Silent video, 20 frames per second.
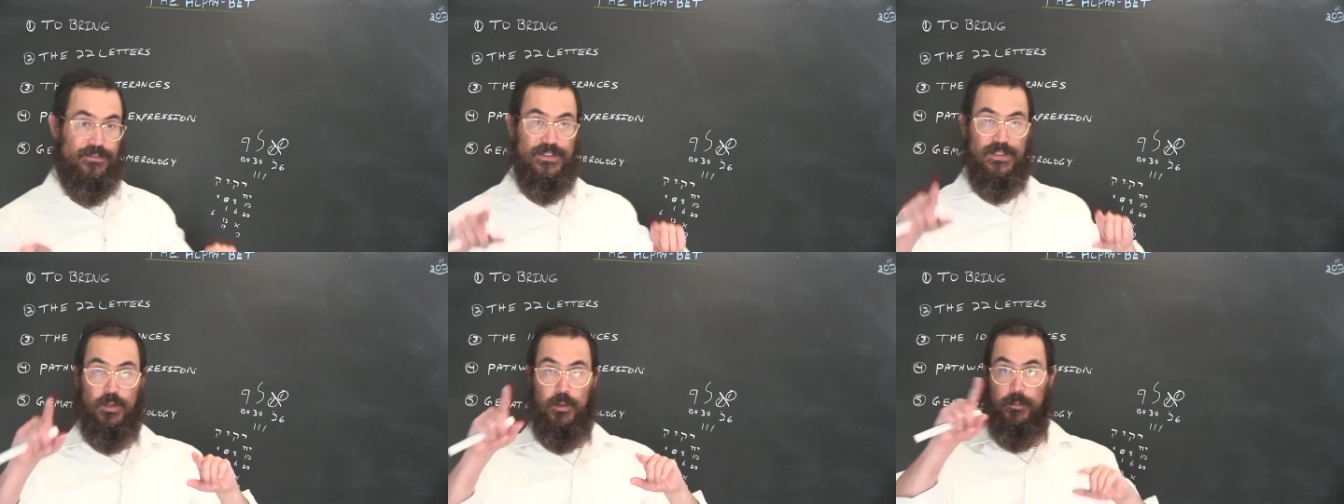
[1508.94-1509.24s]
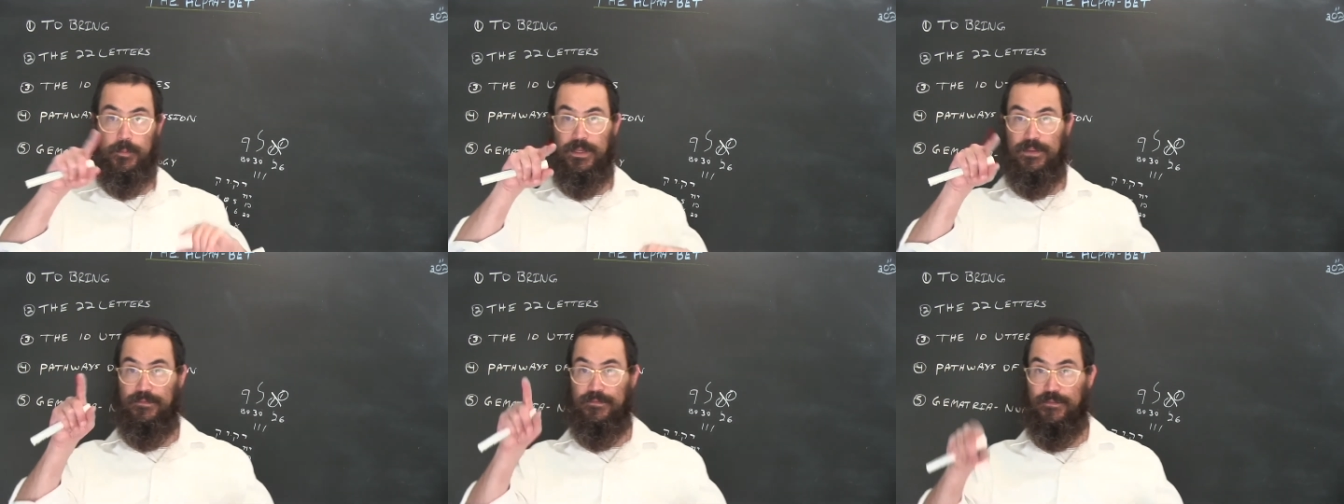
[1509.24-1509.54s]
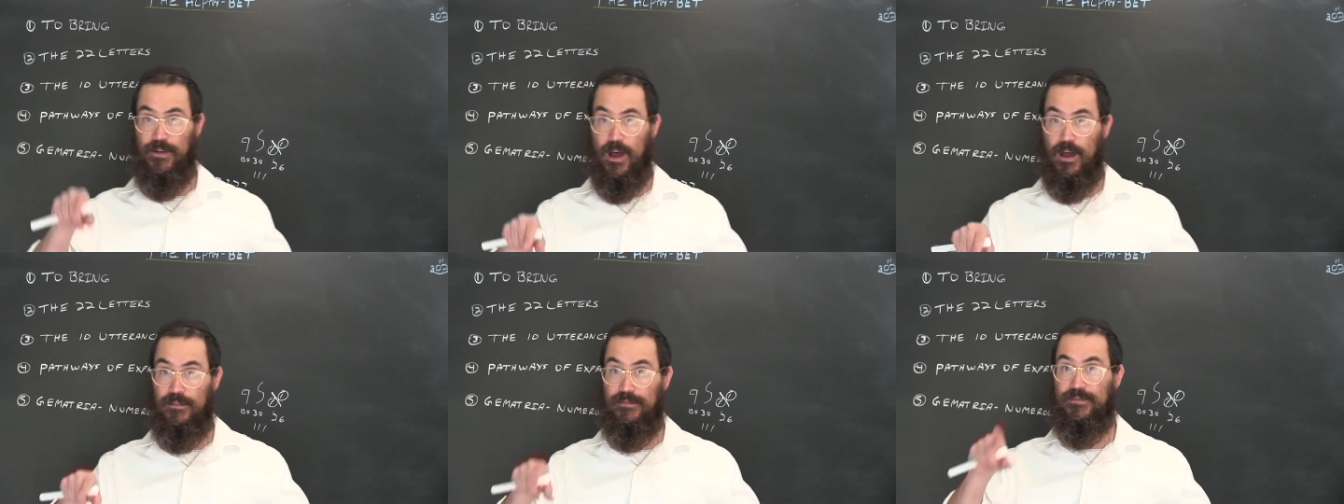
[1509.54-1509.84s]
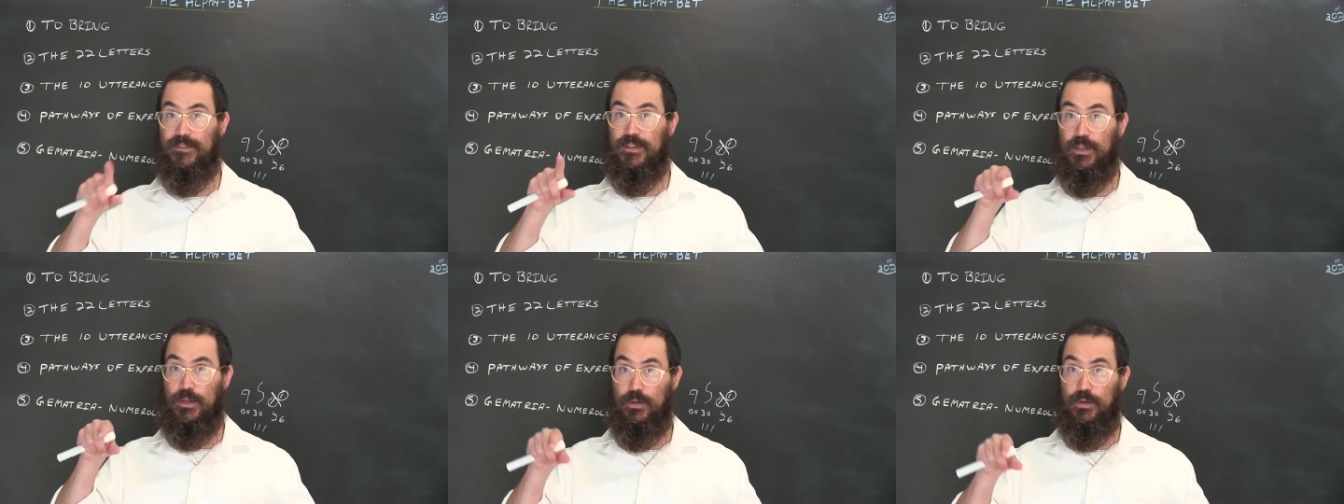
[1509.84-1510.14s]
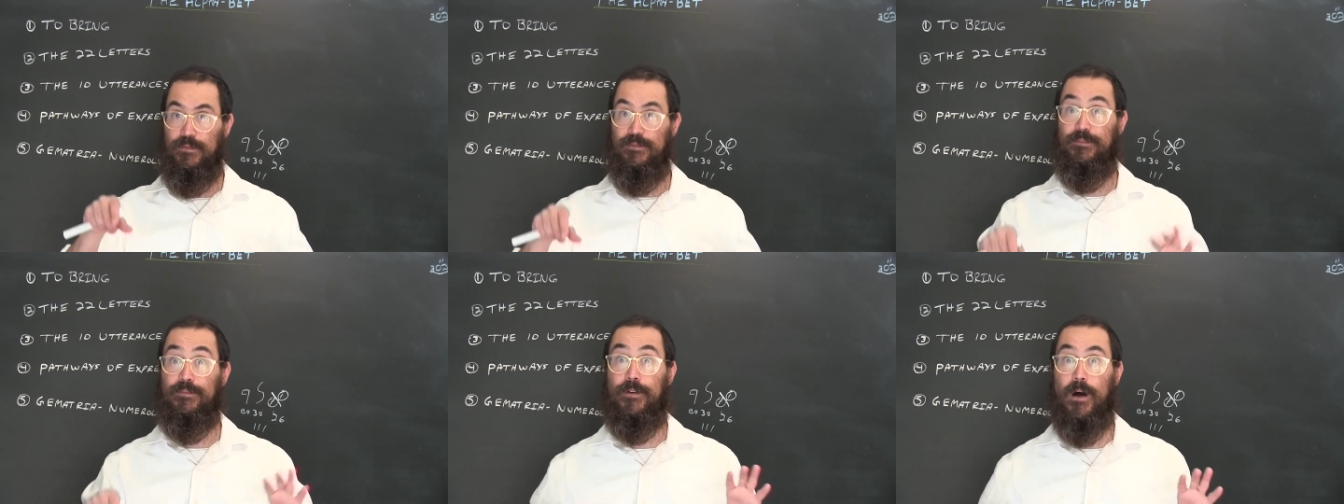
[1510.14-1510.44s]
So it would be Vav
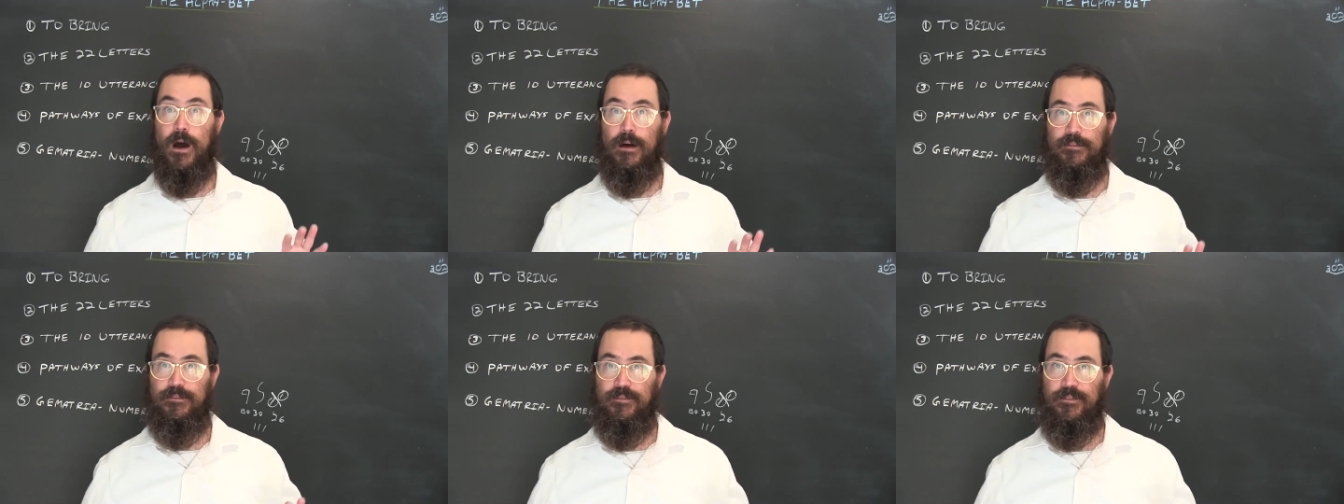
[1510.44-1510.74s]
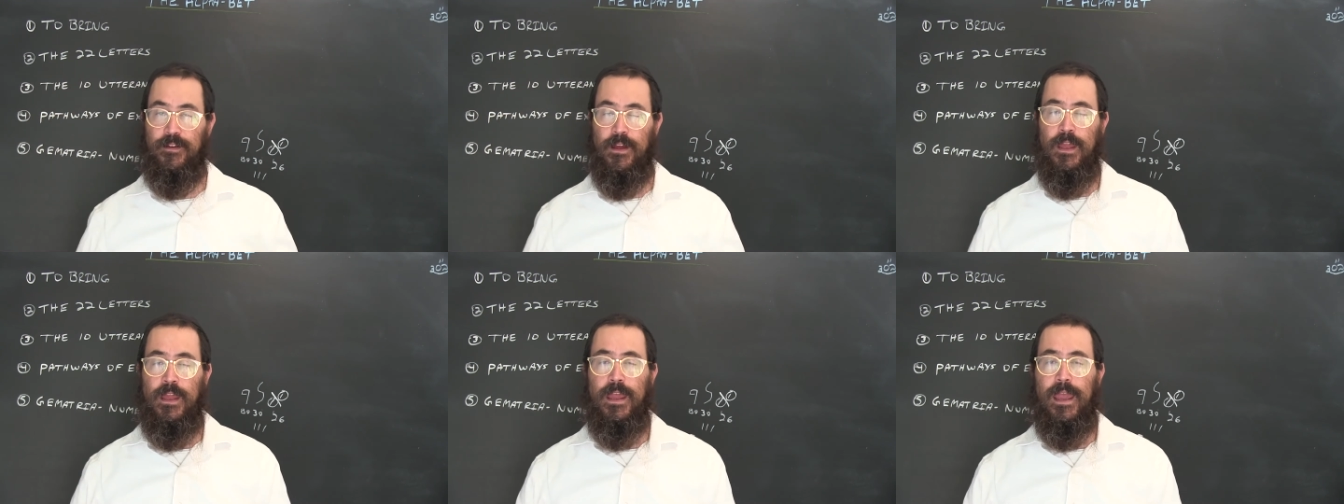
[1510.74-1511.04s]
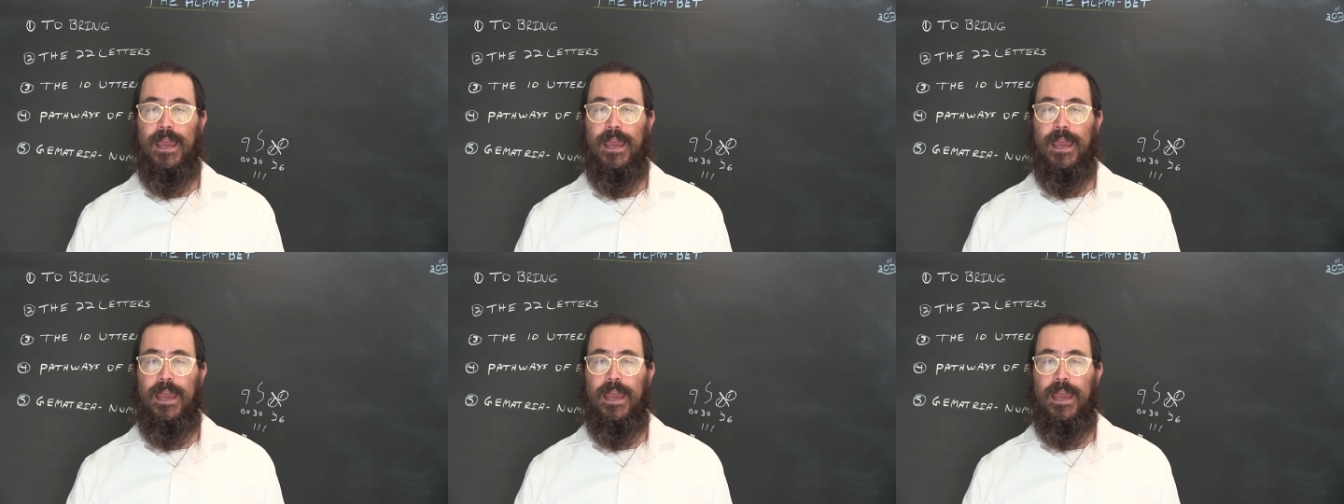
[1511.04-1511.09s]
Yud Vav,